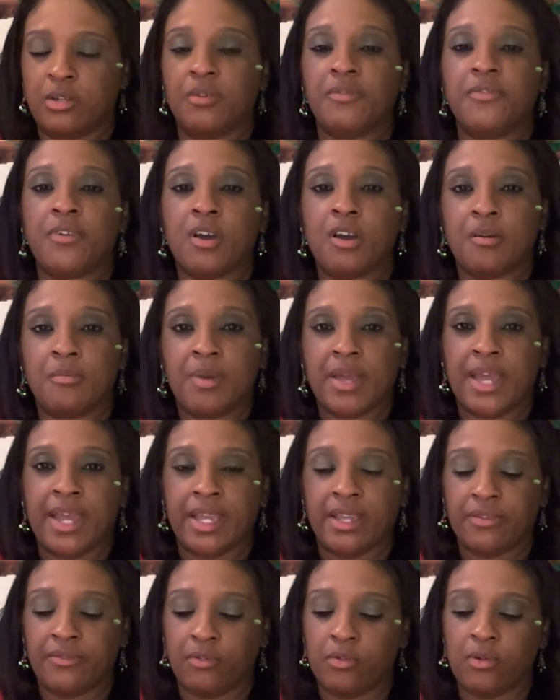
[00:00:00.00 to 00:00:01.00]
fall
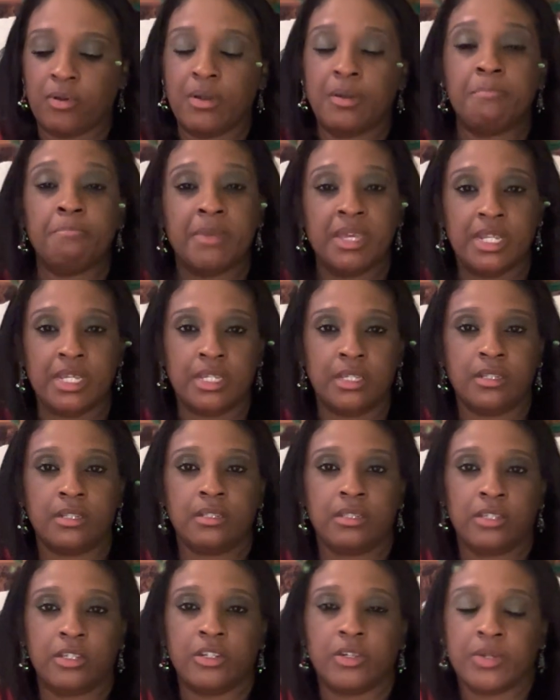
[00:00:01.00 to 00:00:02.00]
back for a minute,
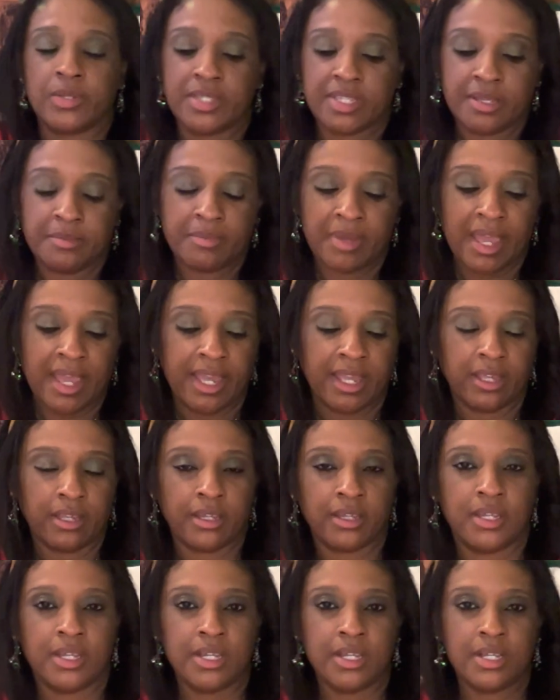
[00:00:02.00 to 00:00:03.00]
sit back,
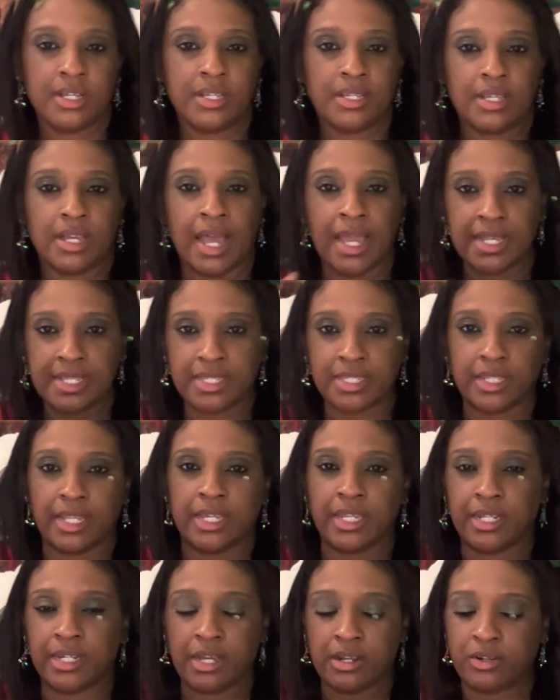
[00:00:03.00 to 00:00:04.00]

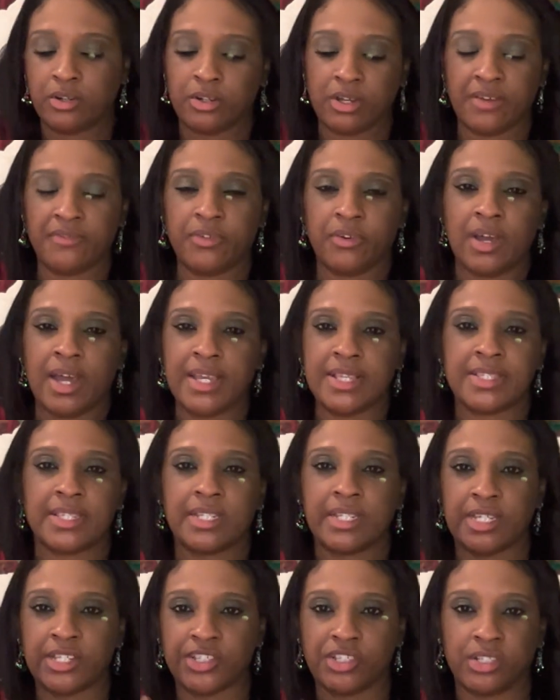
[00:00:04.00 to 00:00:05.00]
isolate. I don't know, I feel
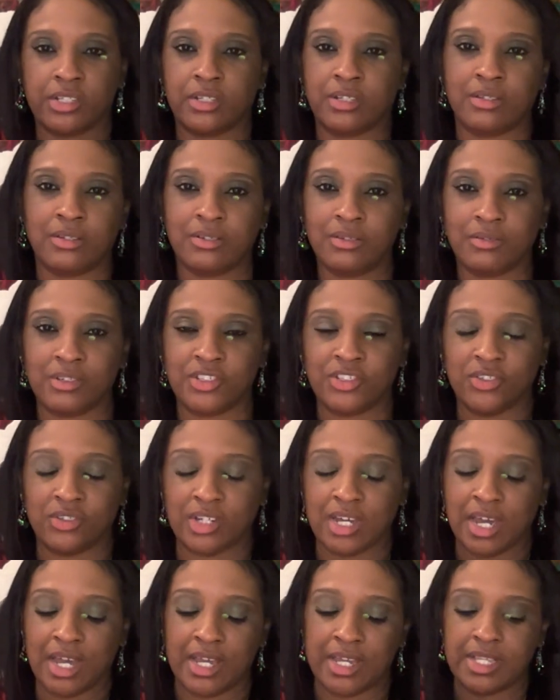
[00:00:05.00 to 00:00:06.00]
isolation with you
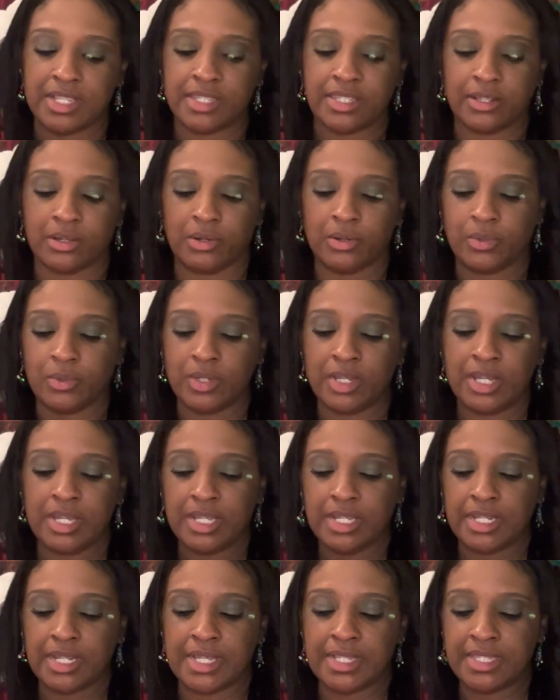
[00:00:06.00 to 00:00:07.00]
guys. So
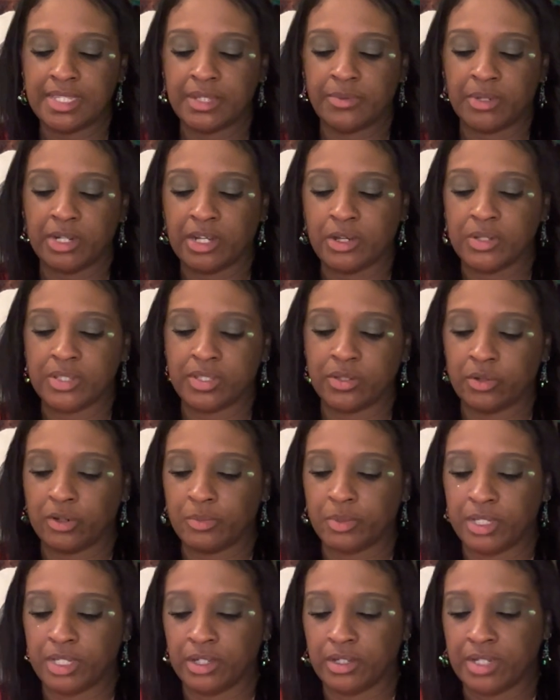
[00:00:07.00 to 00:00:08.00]
let's see what else,
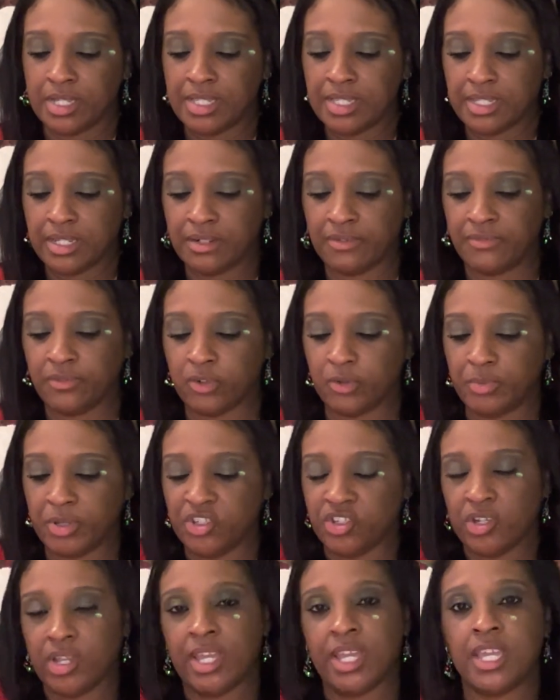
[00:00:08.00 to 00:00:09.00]
Scorpio. Let's get a full
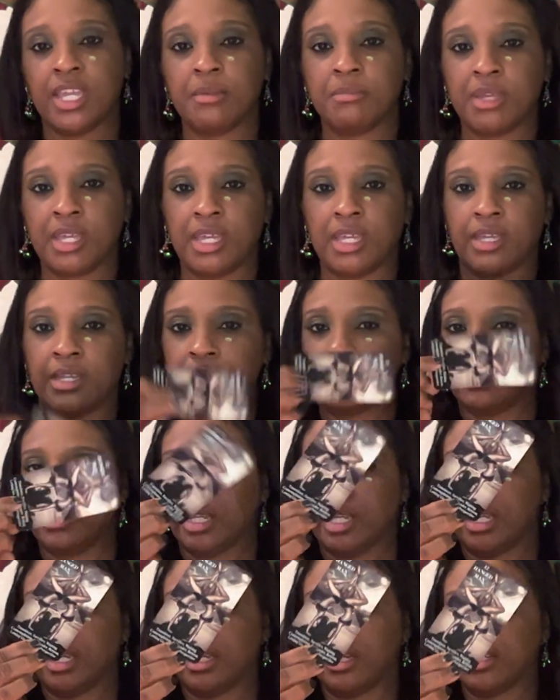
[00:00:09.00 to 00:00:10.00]
picture. Hangman.
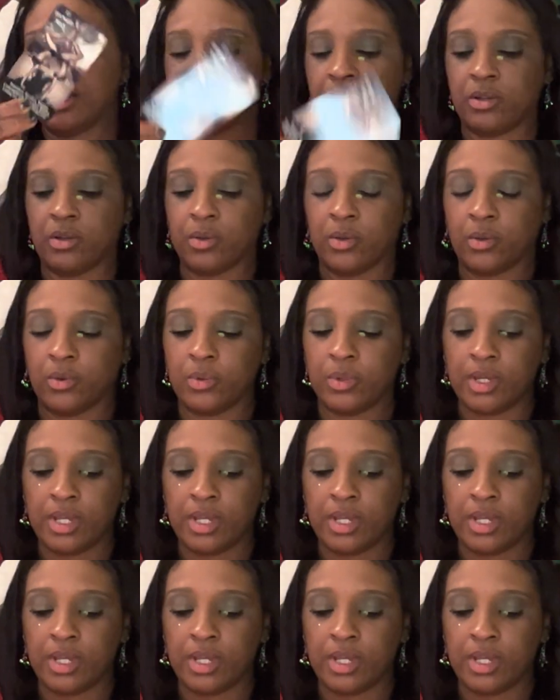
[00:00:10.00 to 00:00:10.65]
Yeah, so